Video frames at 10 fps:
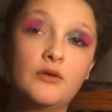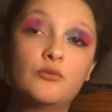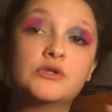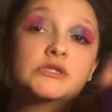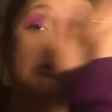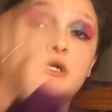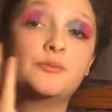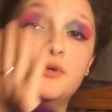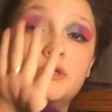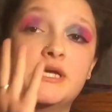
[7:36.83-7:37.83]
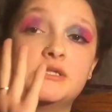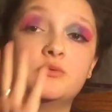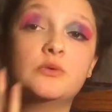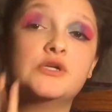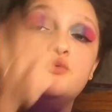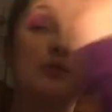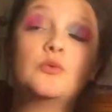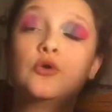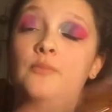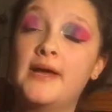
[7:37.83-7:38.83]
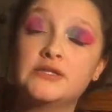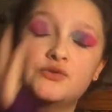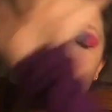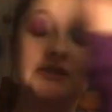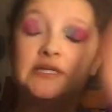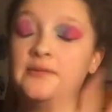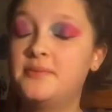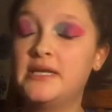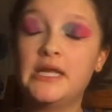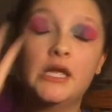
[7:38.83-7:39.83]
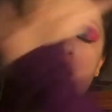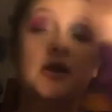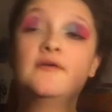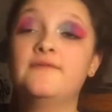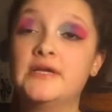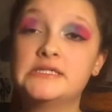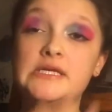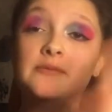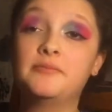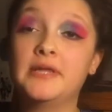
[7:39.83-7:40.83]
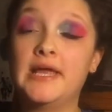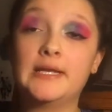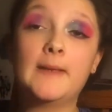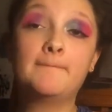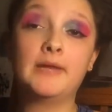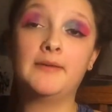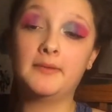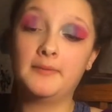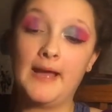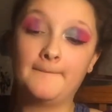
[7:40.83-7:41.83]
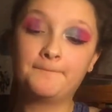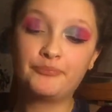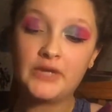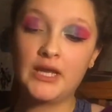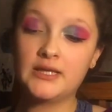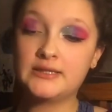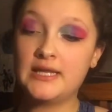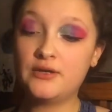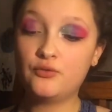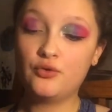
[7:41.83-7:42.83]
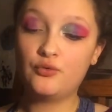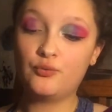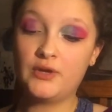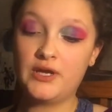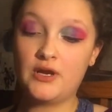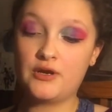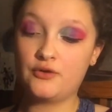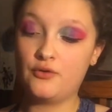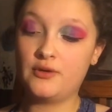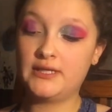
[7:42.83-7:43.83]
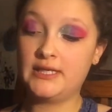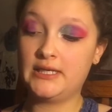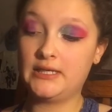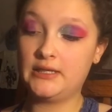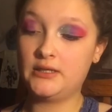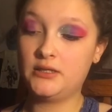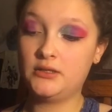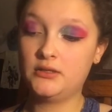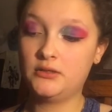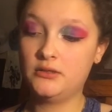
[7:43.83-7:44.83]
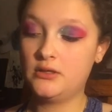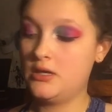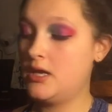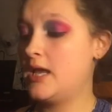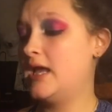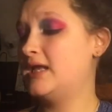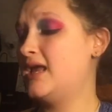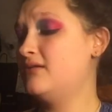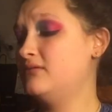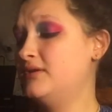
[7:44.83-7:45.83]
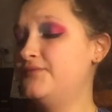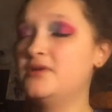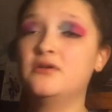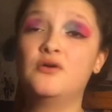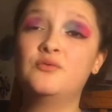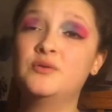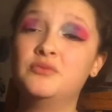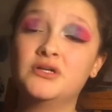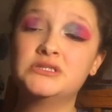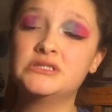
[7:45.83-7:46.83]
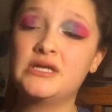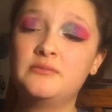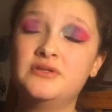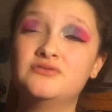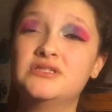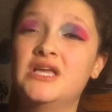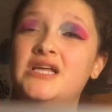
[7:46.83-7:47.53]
We're just gonna put that to rest. We will go back to it, deepen it, fix it, blend, blah blah blah. Then we are going in, and I don't even know what brushes I'll be using.